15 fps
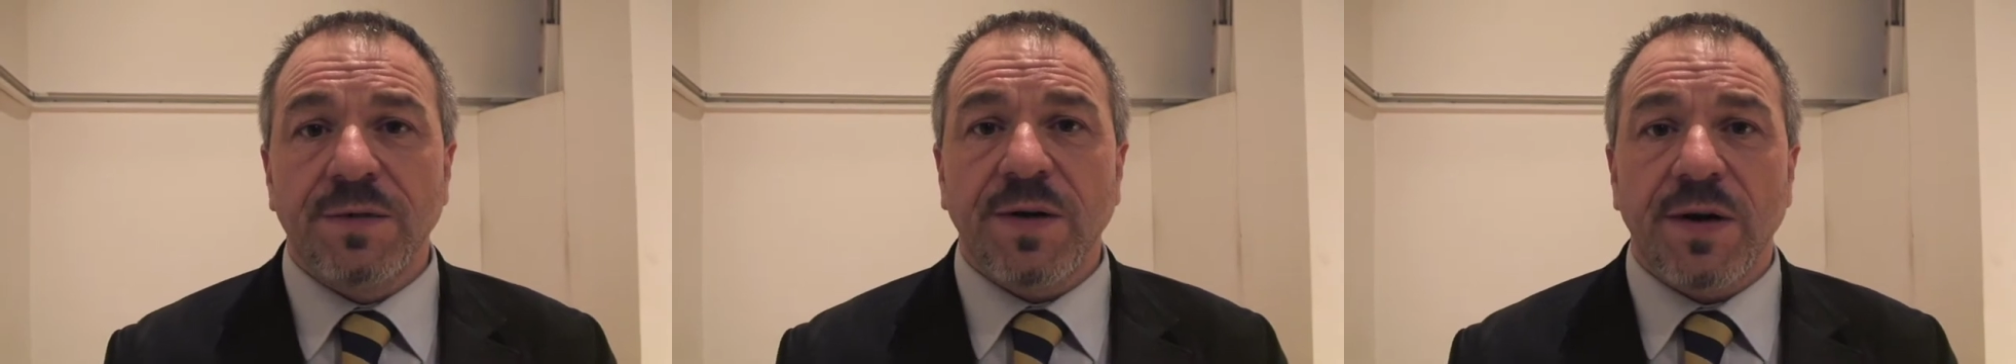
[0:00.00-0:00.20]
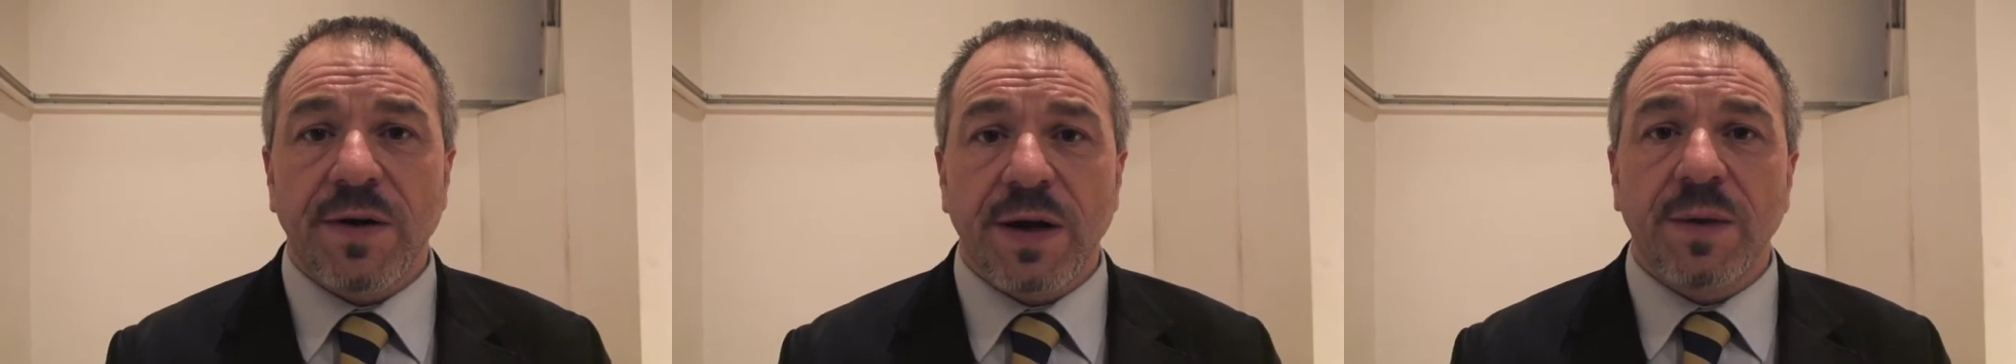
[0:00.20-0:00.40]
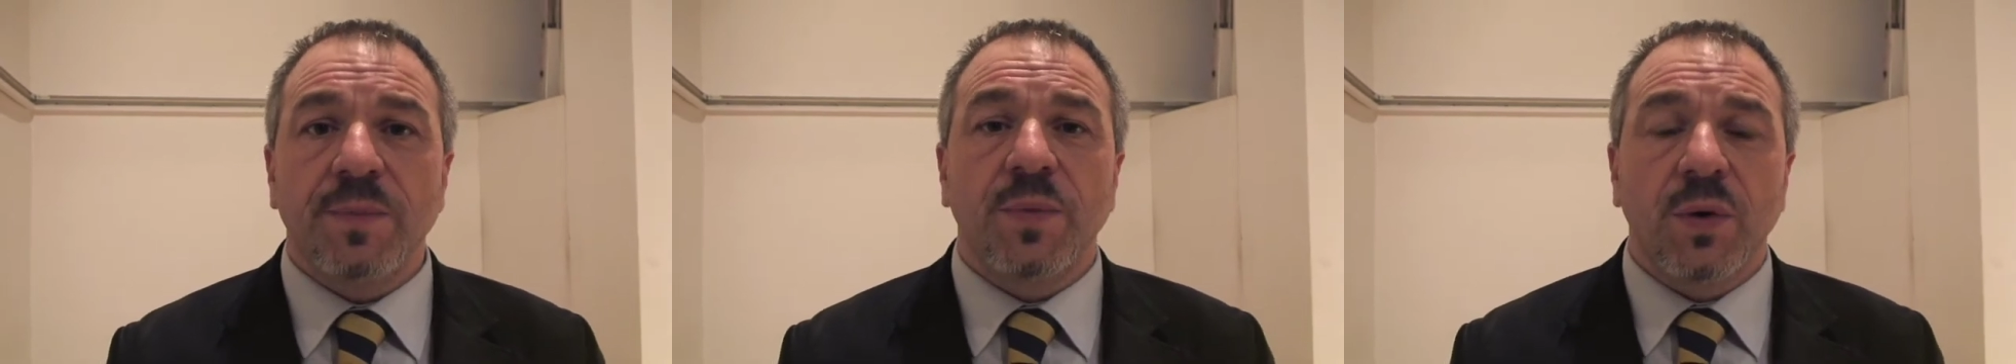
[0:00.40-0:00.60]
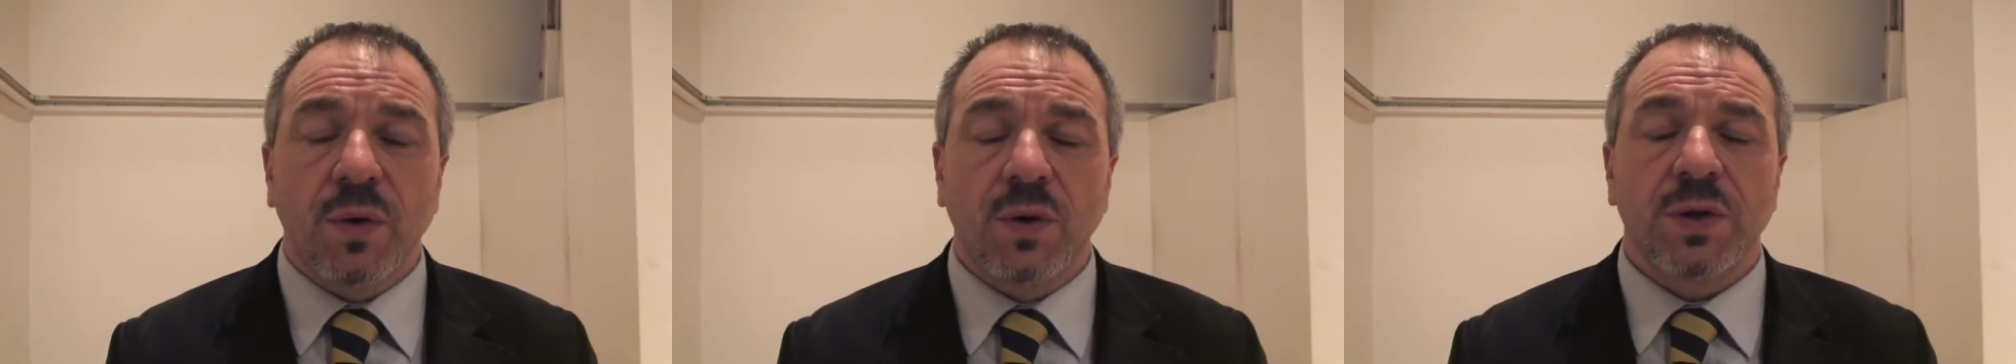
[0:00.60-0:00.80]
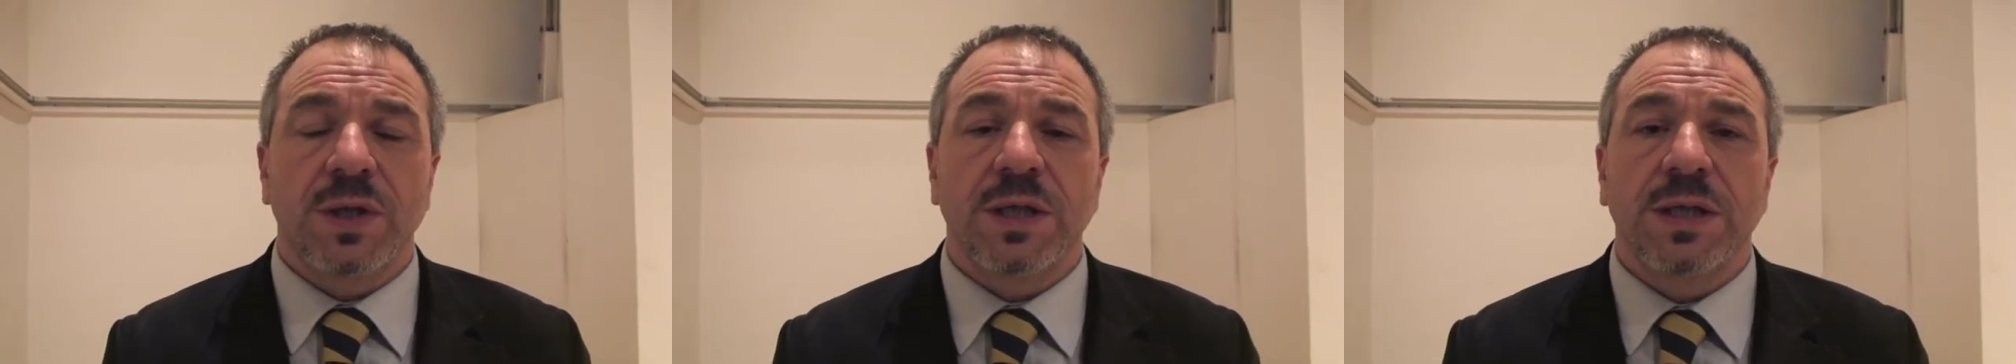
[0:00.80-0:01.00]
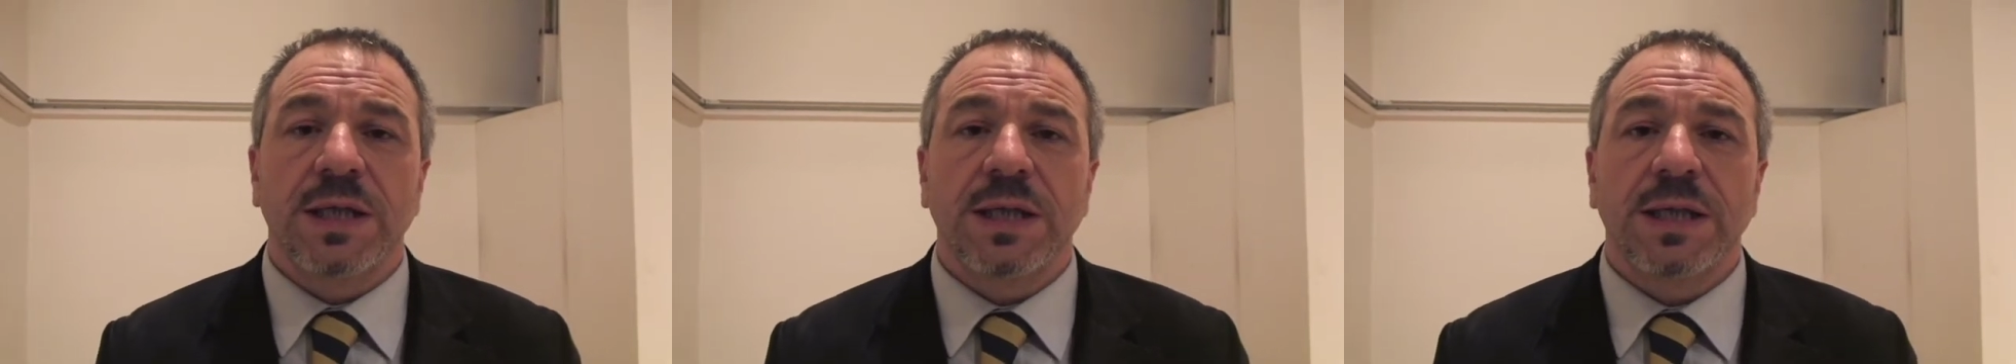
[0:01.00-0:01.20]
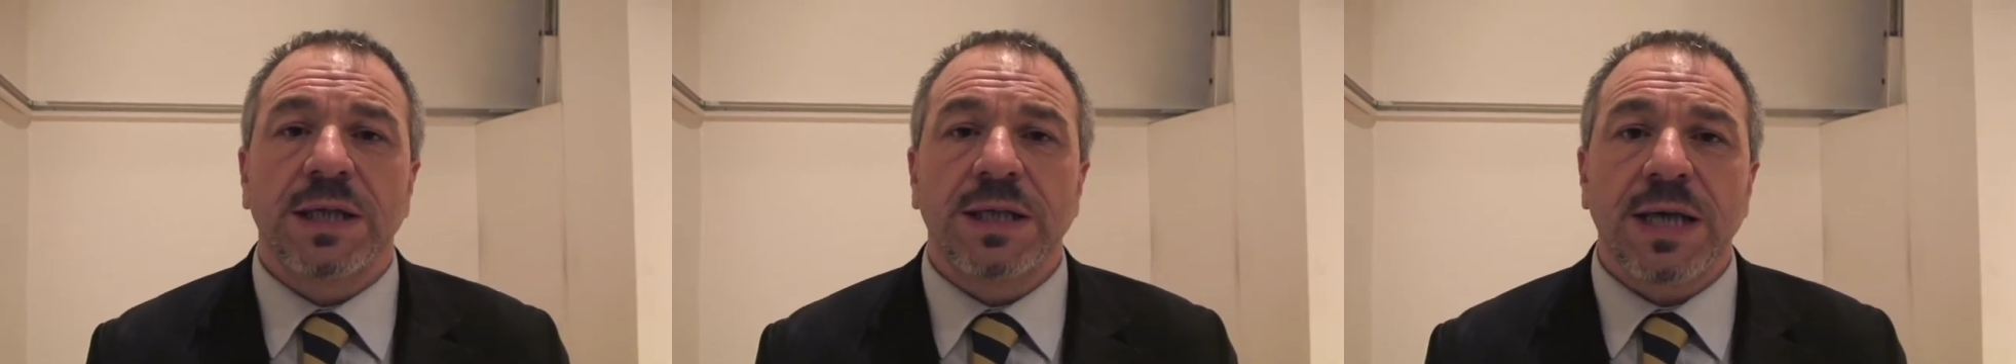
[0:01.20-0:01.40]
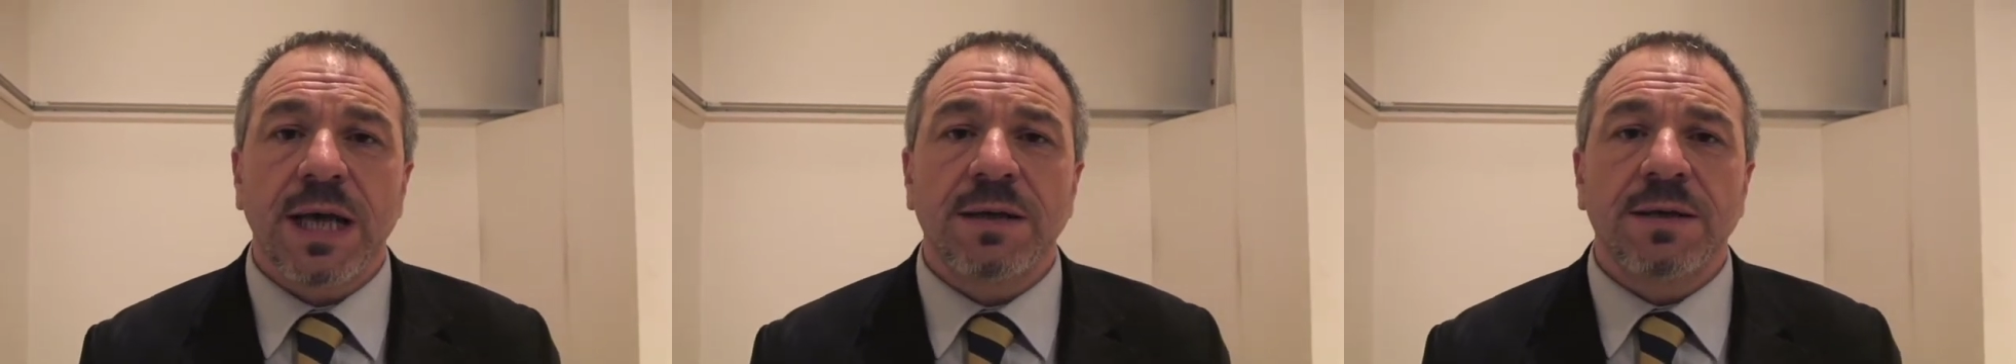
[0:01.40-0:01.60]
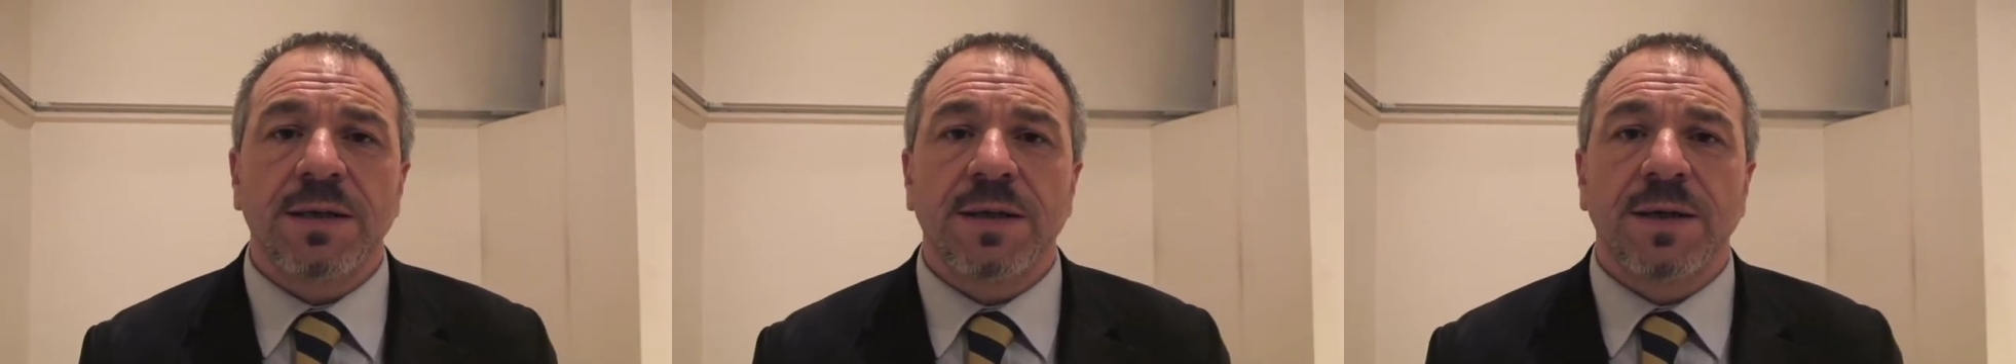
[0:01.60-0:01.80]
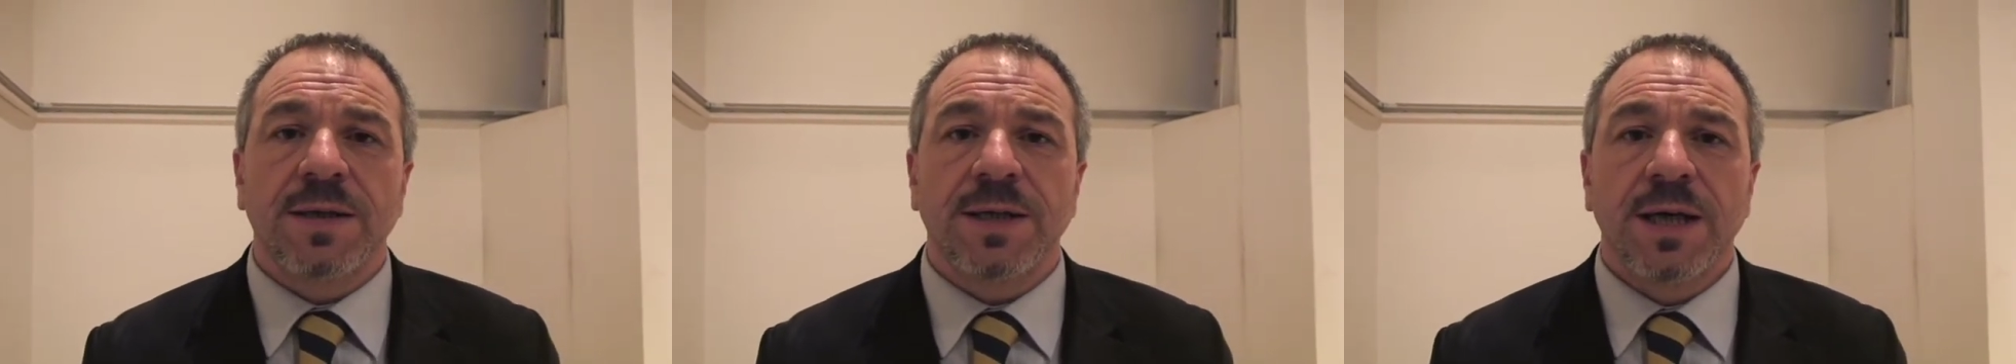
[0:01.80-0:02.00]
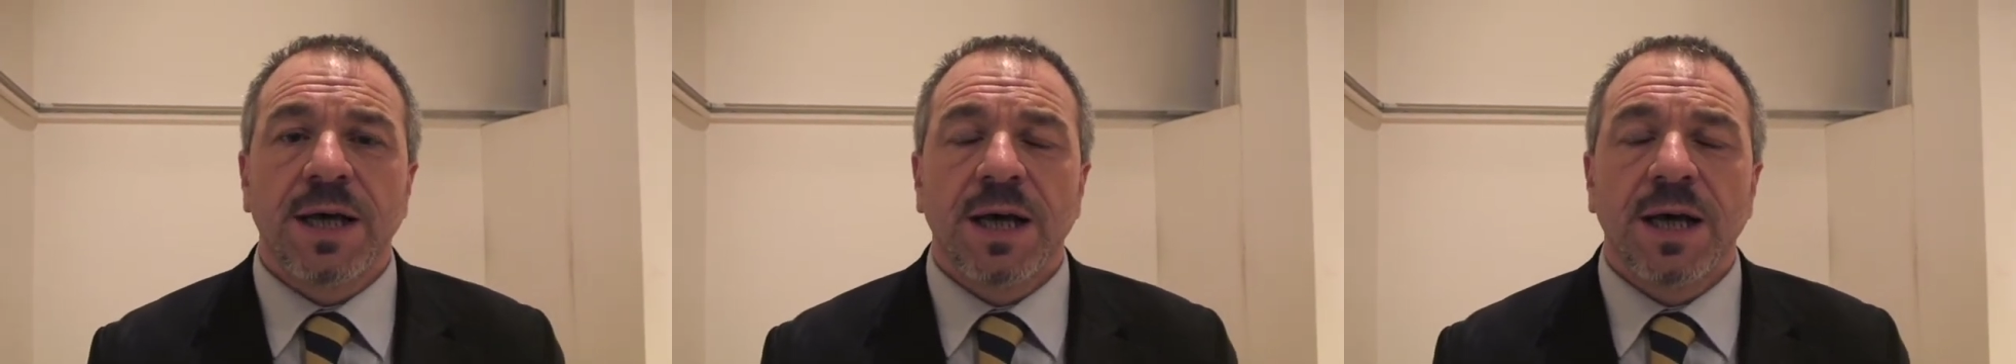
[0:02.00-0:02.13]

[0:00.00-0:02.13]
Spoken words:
very important in the sense that